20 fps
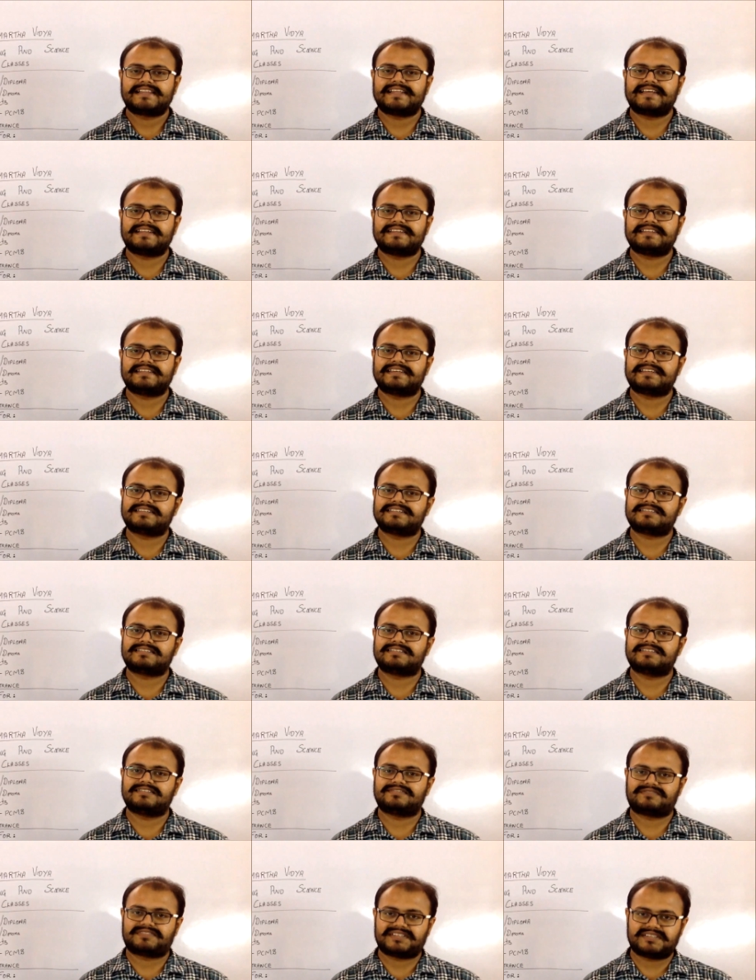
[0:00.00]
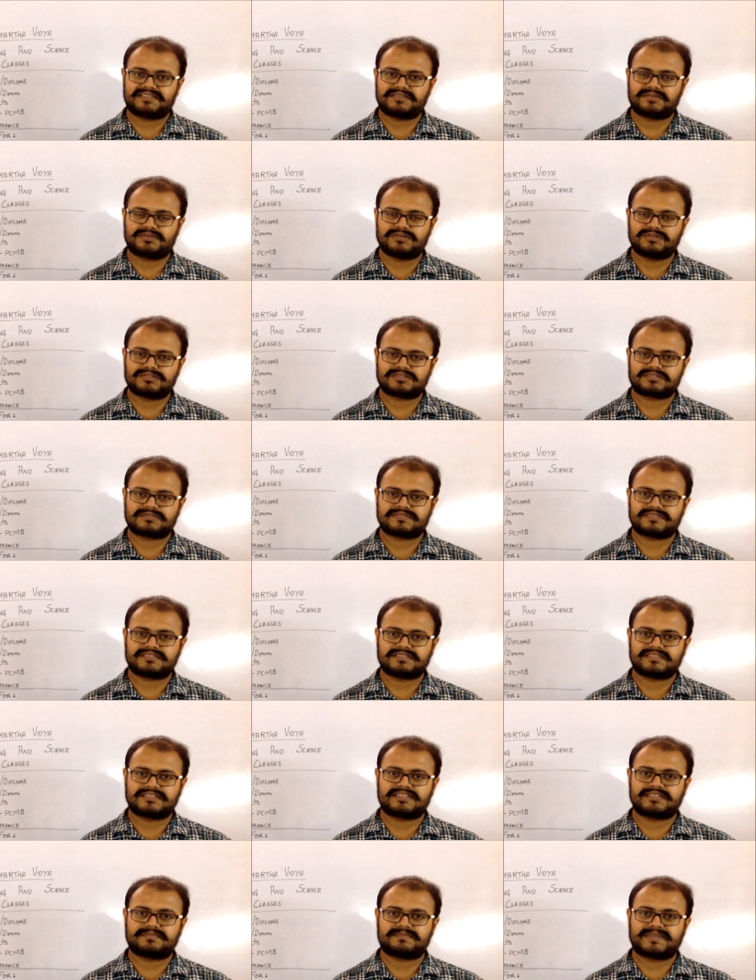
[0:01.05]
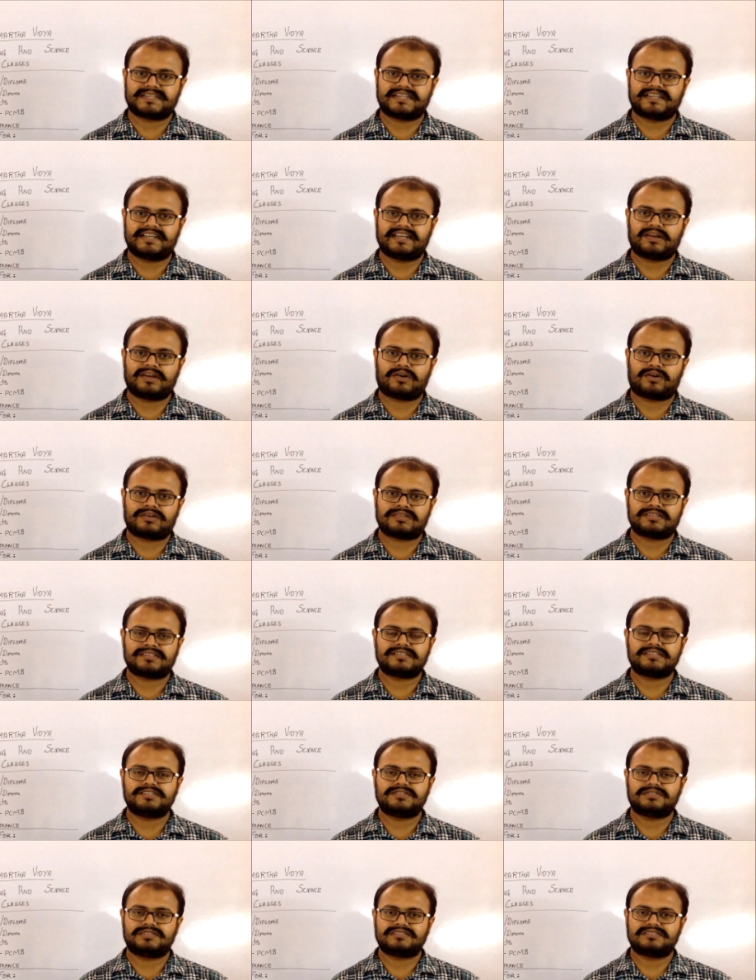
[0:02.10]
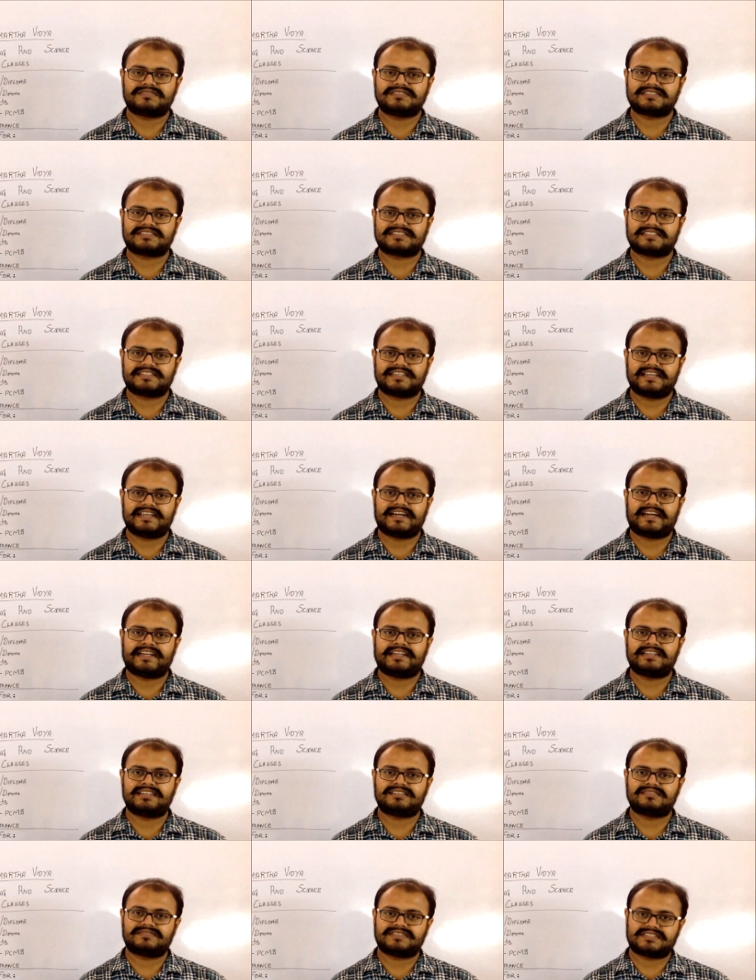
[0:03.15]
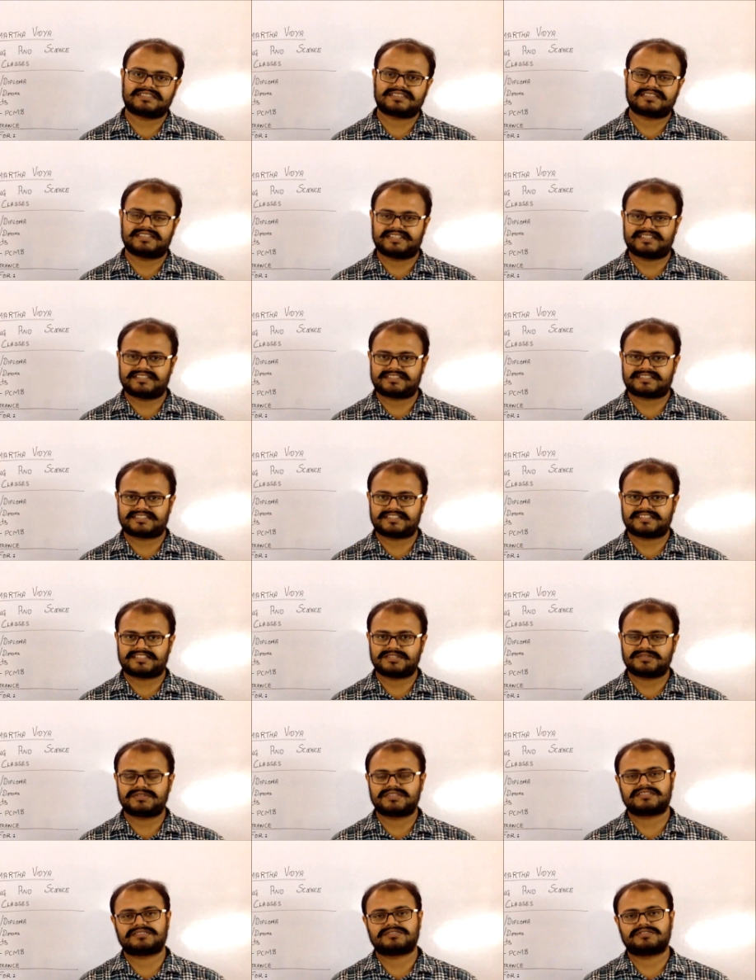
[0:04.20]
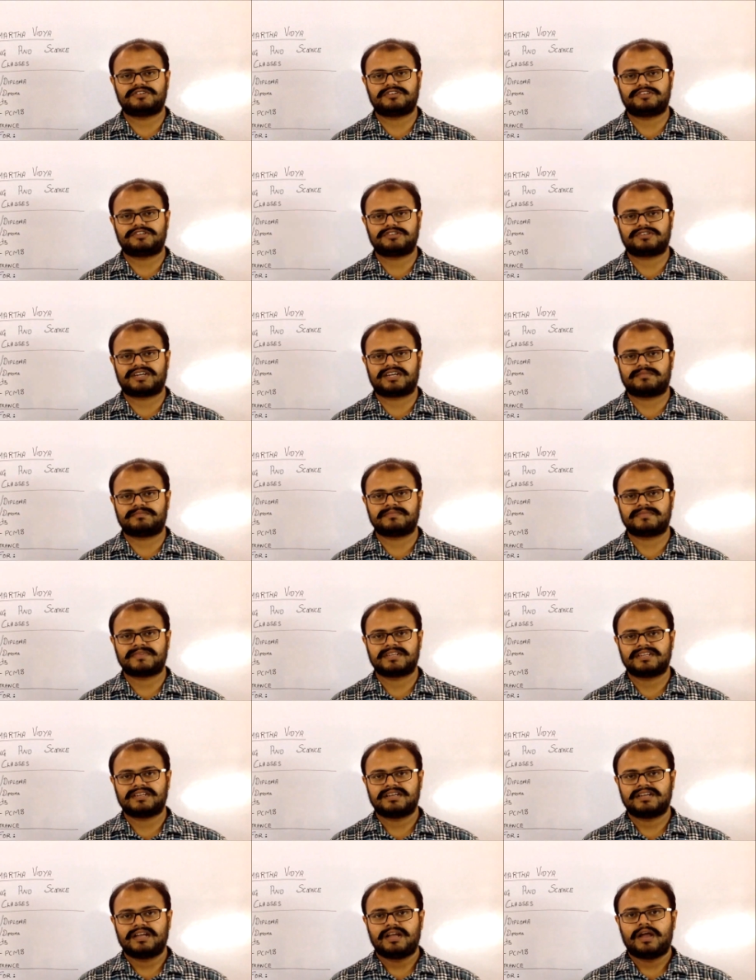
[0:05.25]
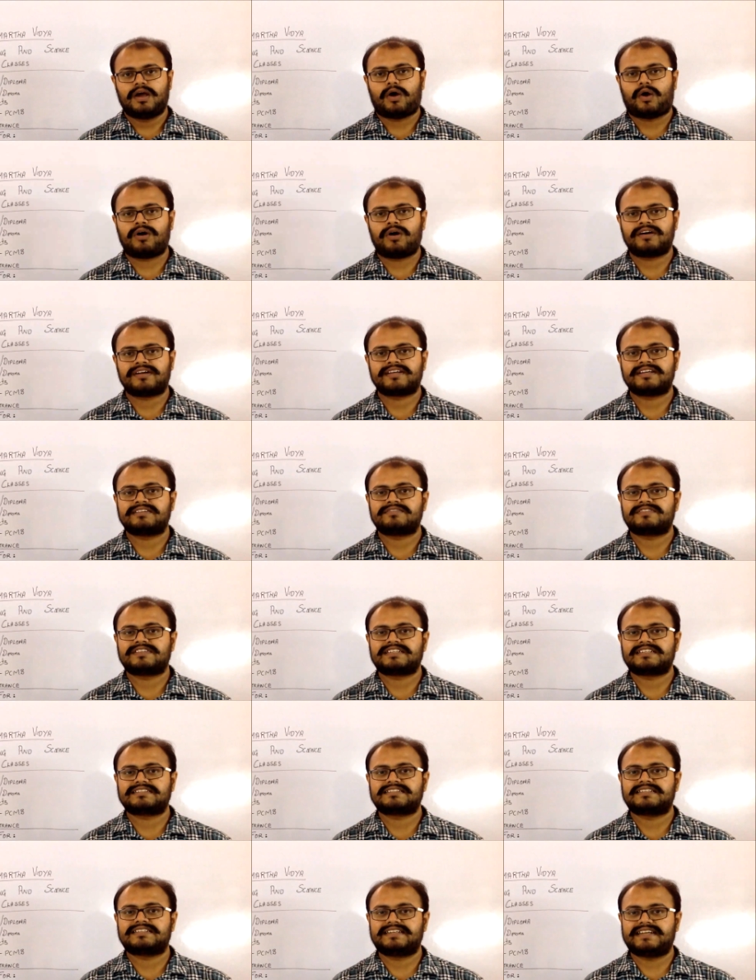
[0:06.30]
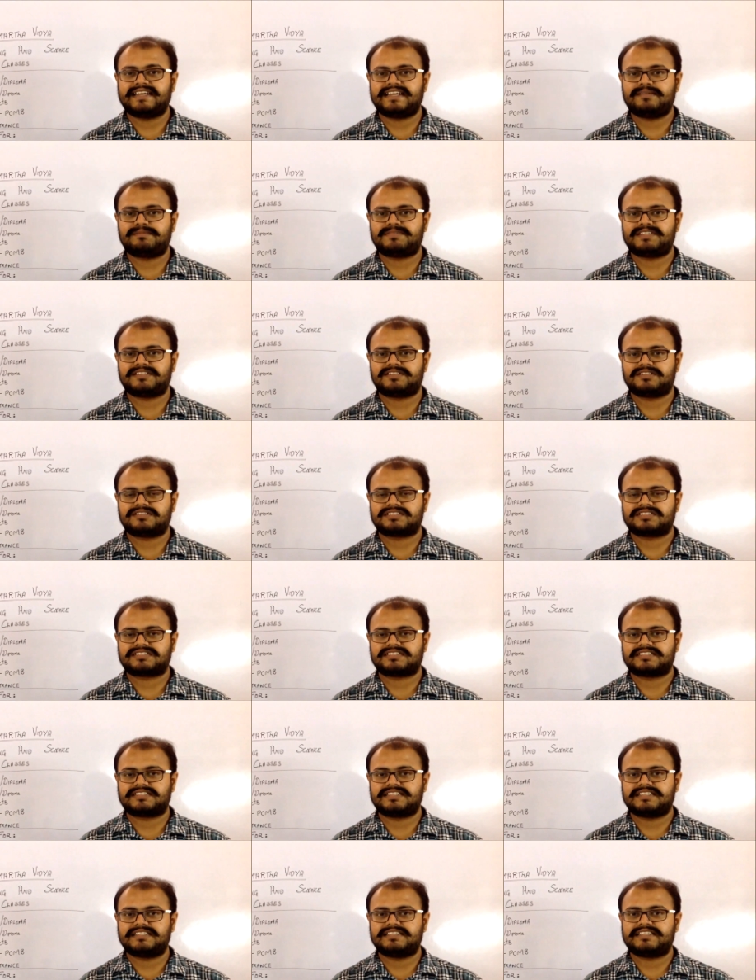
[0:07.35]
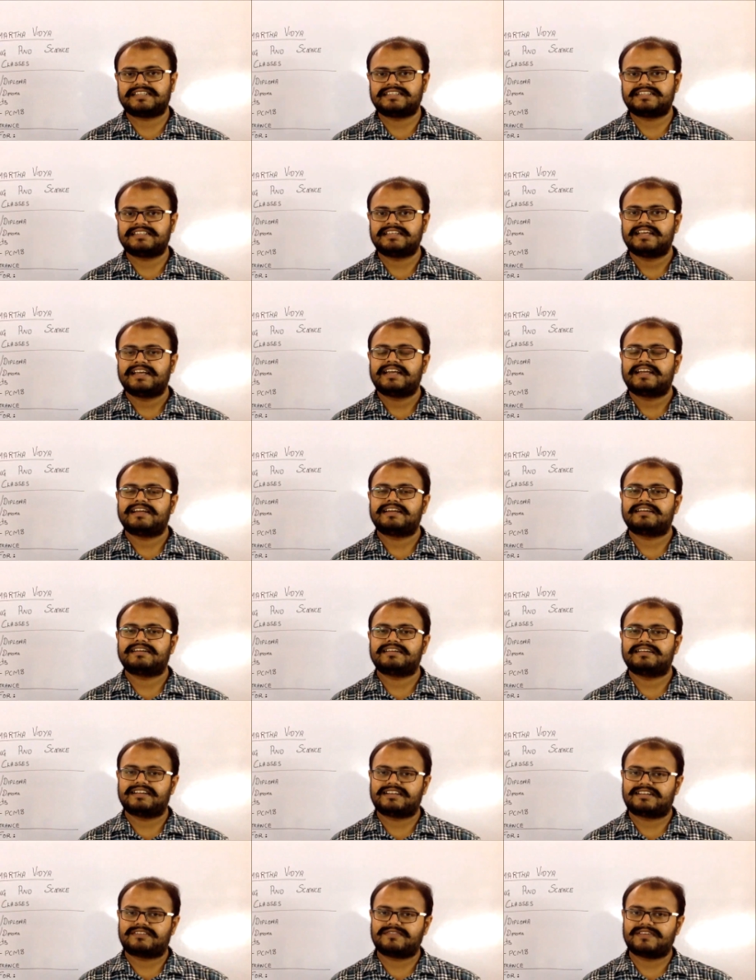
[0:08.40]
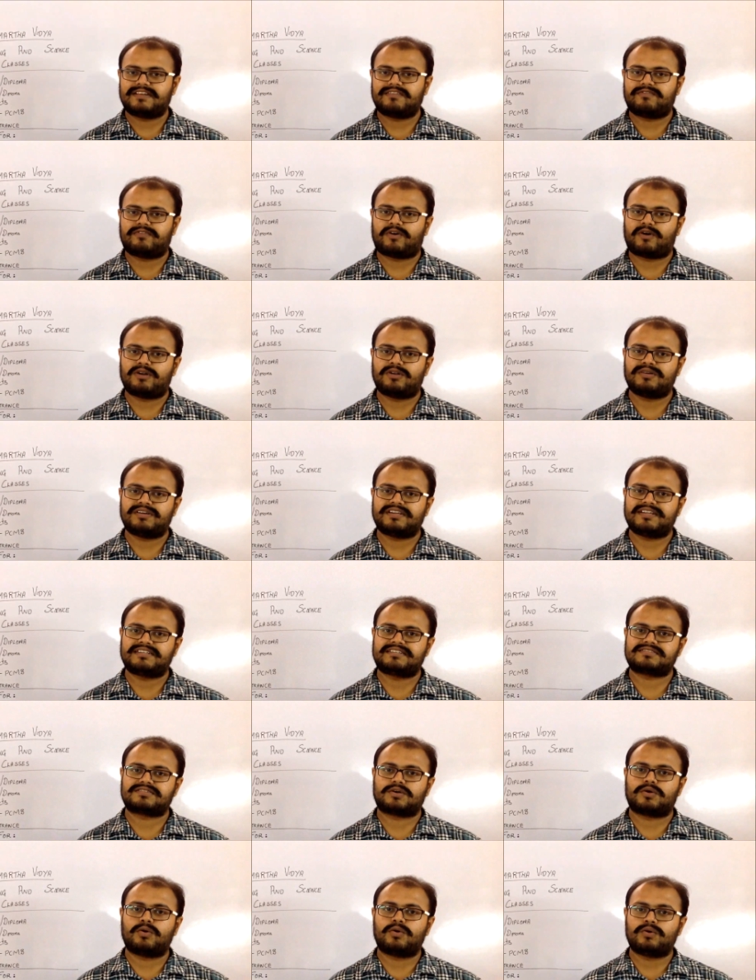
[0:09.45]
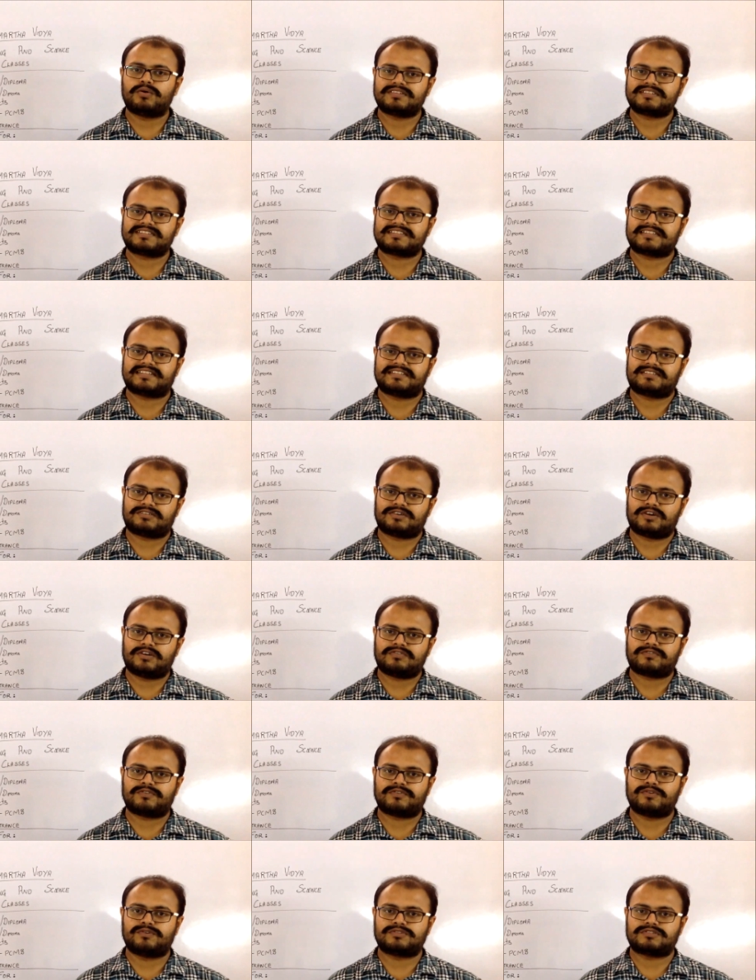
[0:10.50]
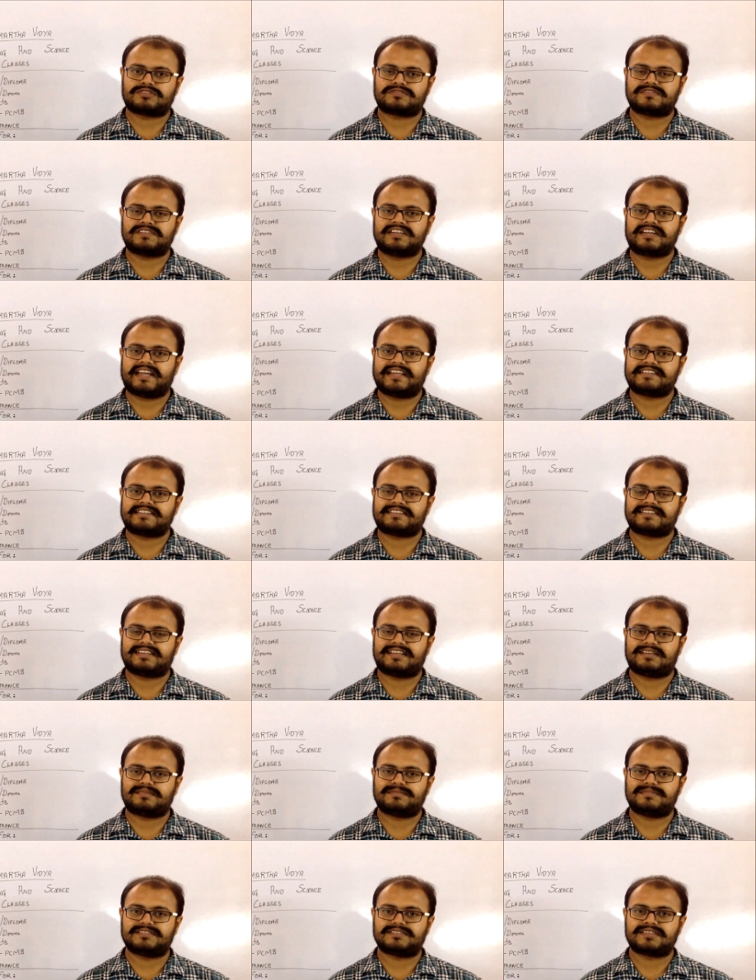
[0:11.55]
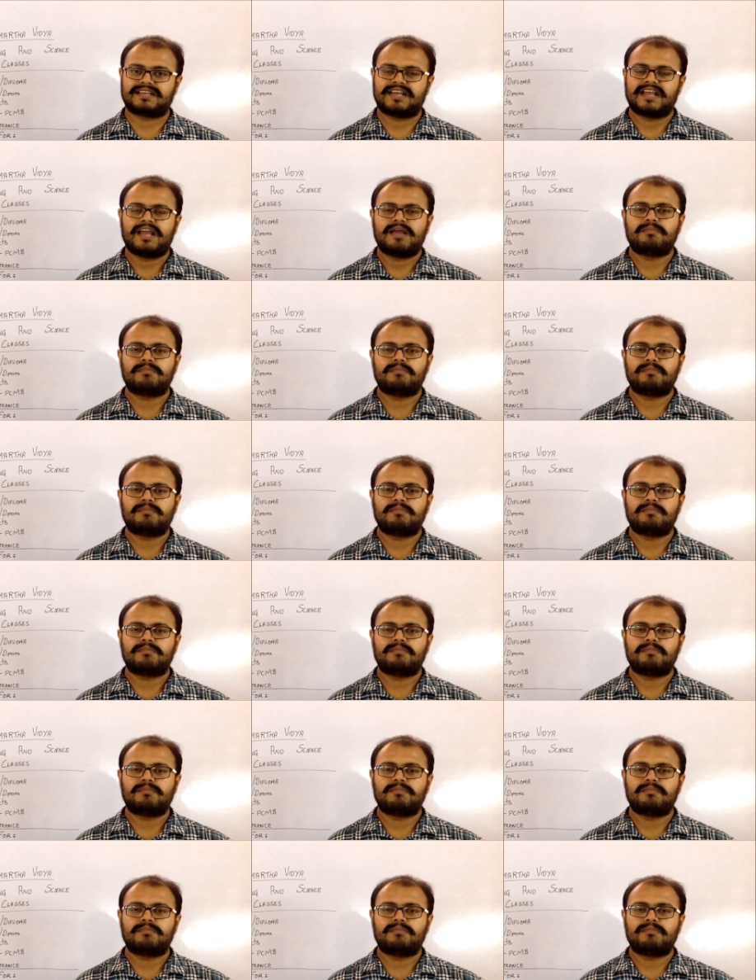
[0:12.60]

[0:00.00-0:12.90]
then there is different coursework depending on the university under which the institute is going to come or if it is a deemed university then it will follow its own set of coursework and syllabus.